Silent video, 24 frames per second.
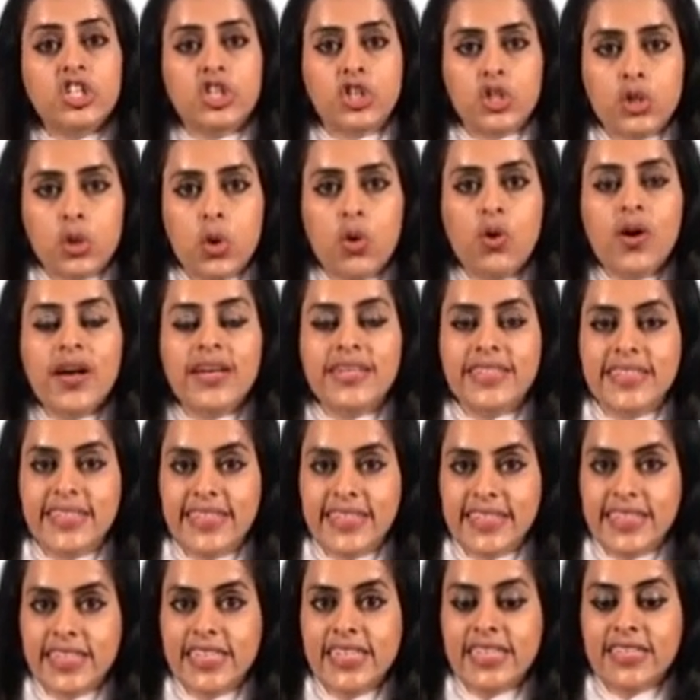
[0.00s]
Show and
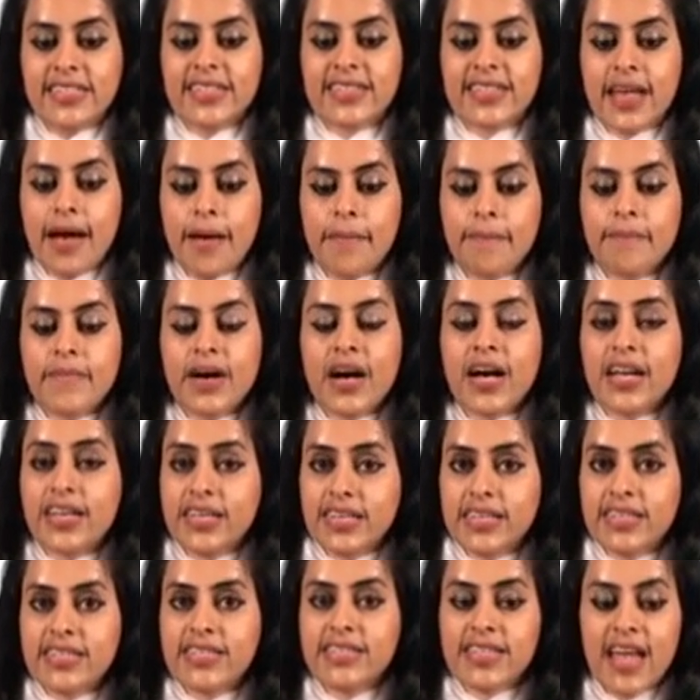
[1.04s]
seek some
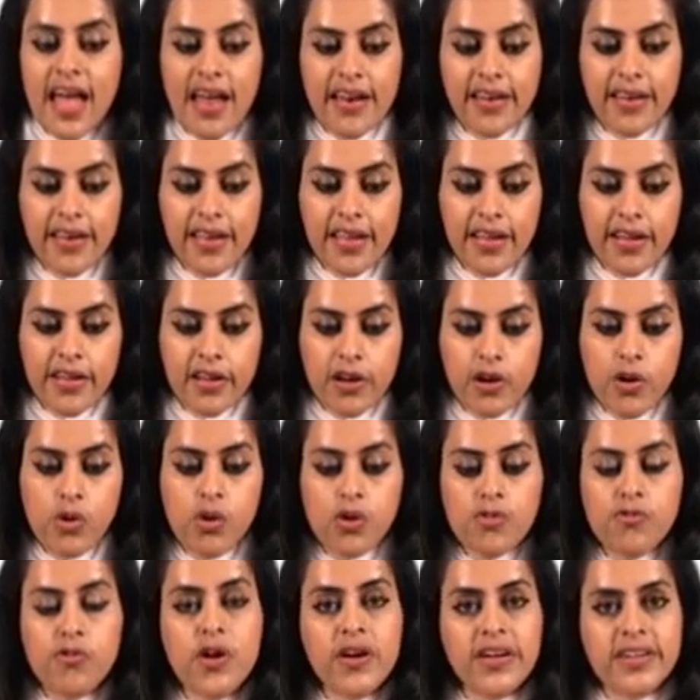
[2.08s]
understanding.
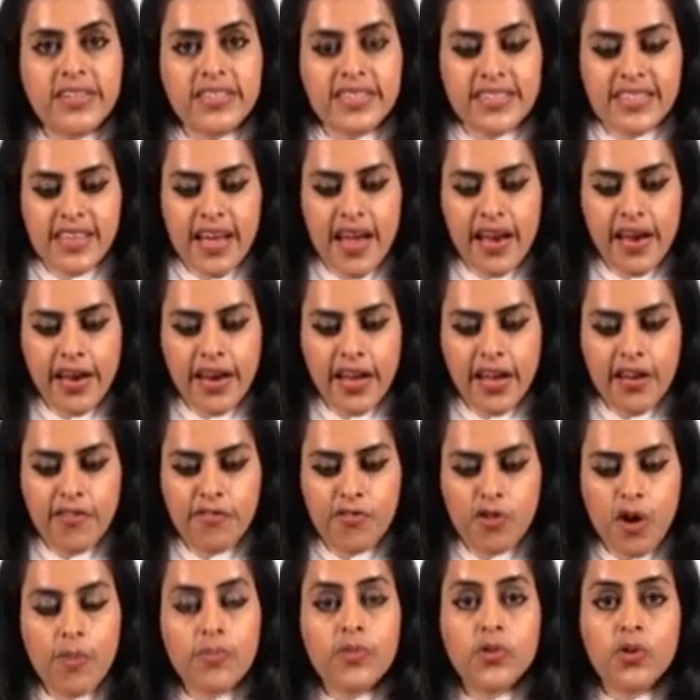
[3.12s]
Look for understanding
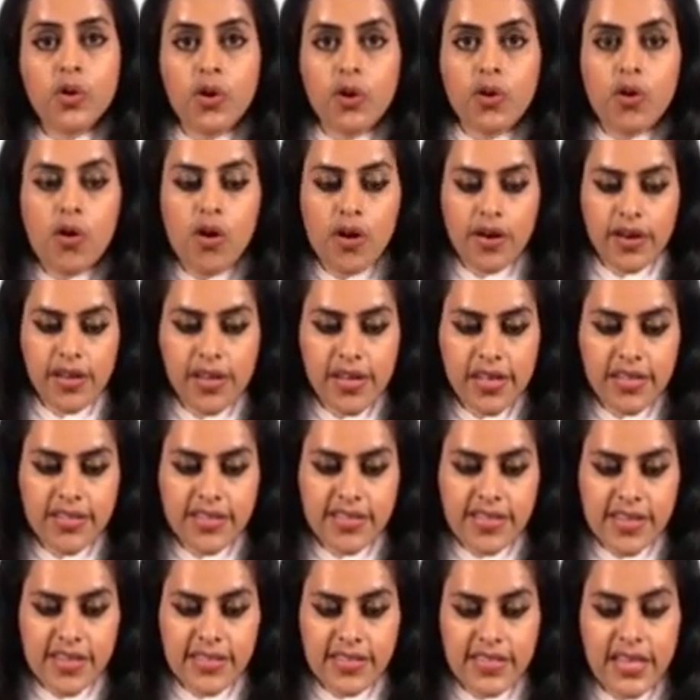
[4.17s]
from your
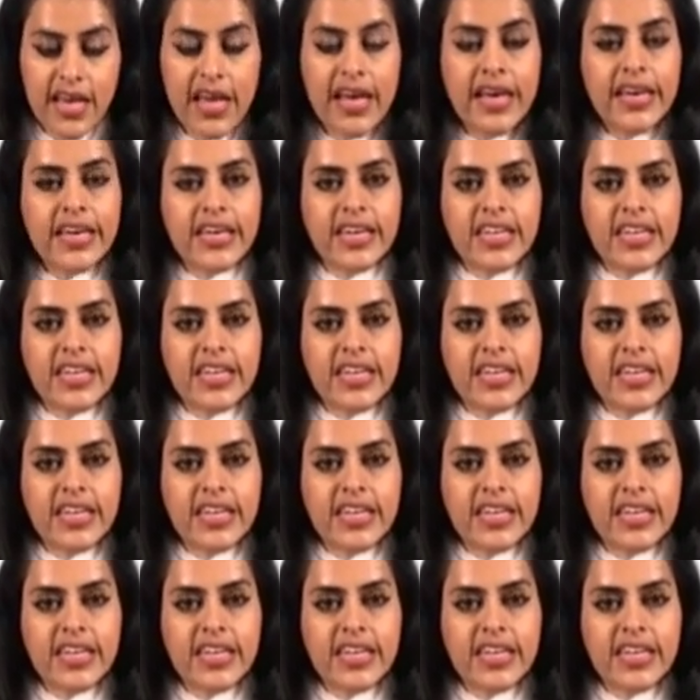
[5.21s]
audiences.